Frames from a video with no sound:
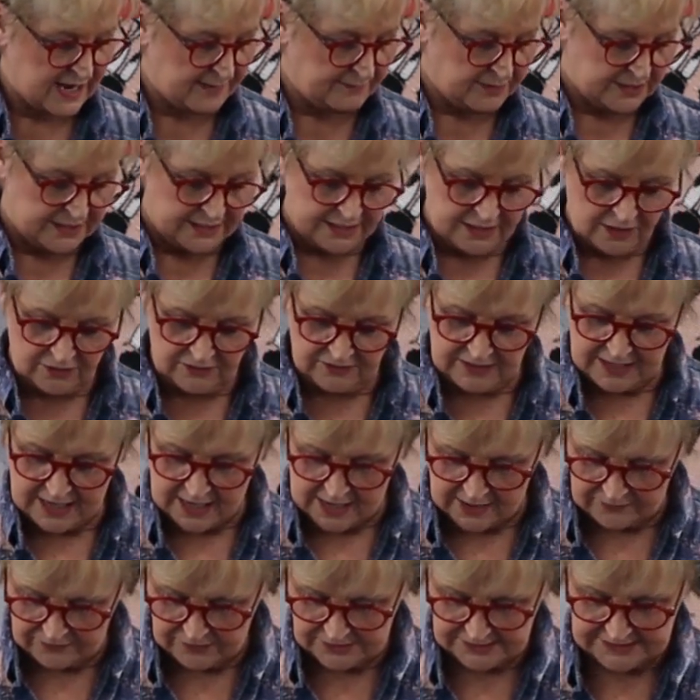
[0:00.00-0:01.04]
I'm going to go to the
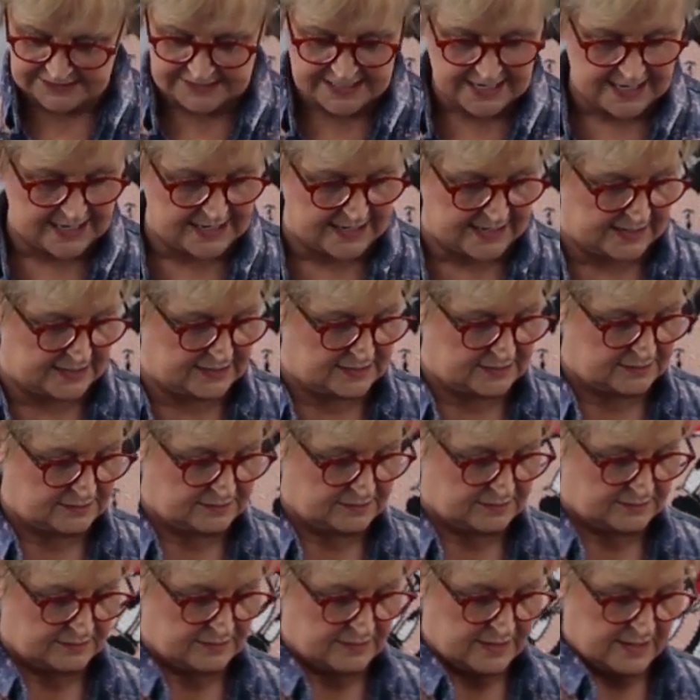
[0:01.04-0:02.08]
other side.
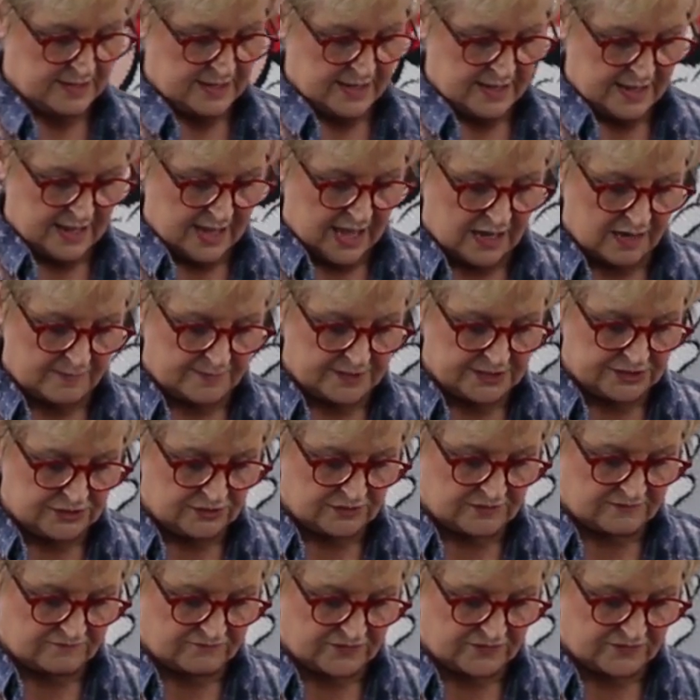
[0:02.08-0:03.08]
And I'm going to do the